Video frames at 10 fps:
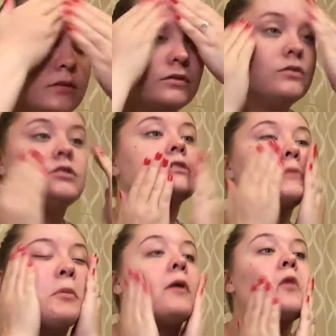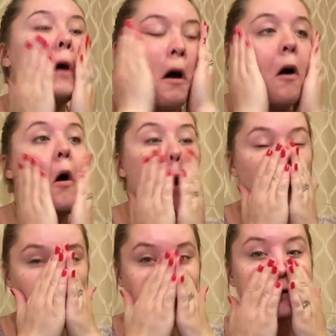So I'll just spread that all
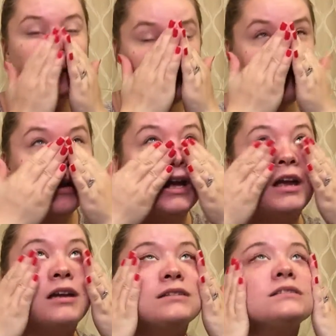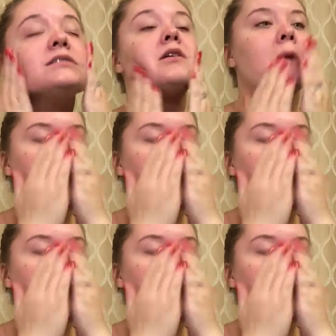over your face.